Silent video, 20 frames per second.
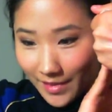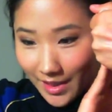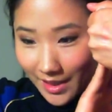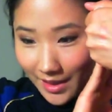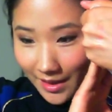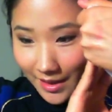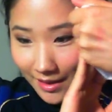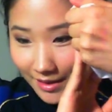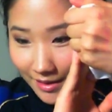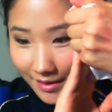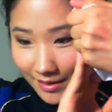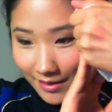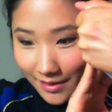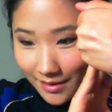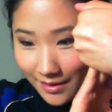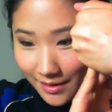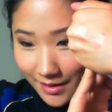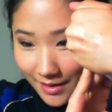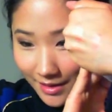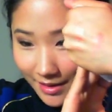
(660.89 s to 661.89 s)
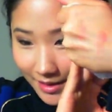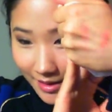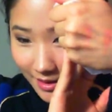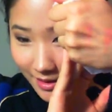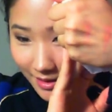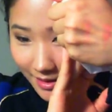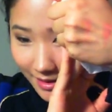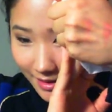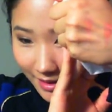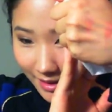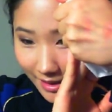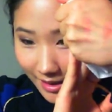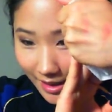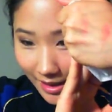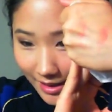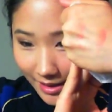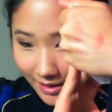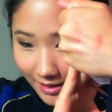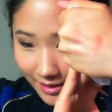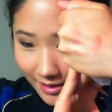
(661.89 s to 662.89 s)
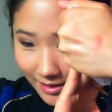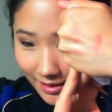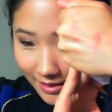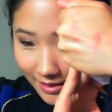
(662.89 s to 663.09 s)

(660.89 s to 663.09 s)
Okay, there. You see that?